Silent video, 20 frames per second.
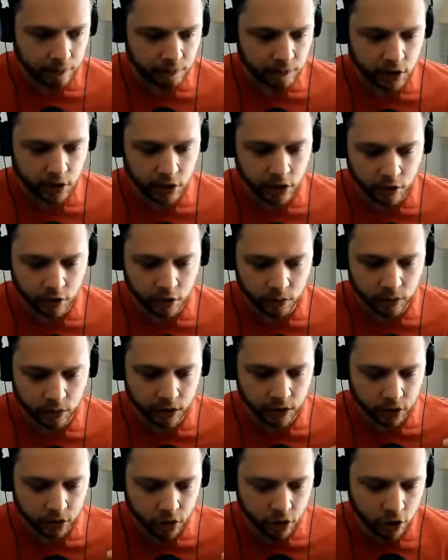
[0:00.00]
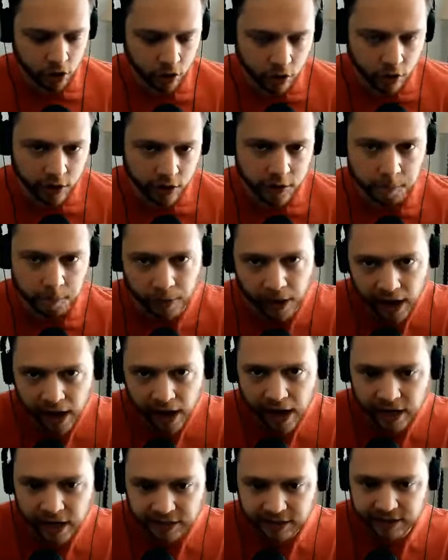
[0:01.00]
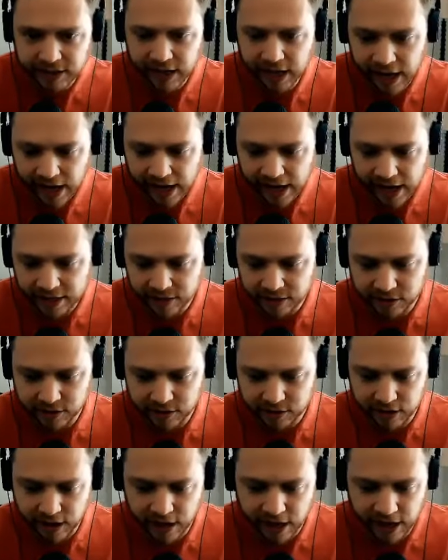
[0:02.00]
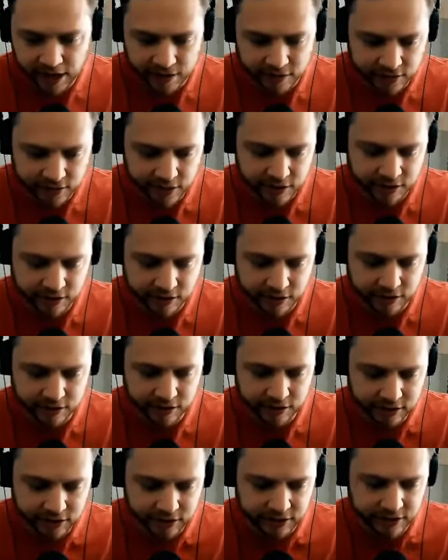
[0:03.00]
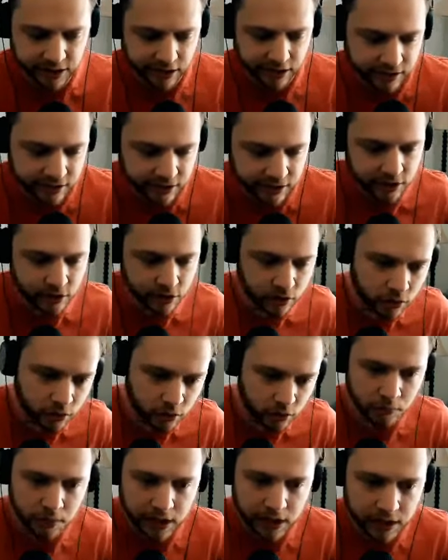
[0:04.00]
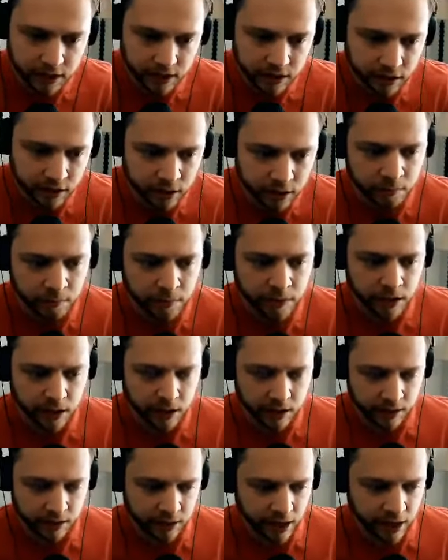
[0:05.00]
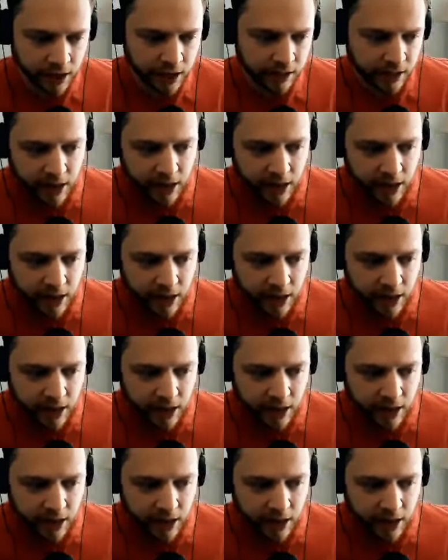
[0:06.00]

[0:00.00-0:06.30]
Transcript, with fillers: you know, could podcasts as this sexy new medium that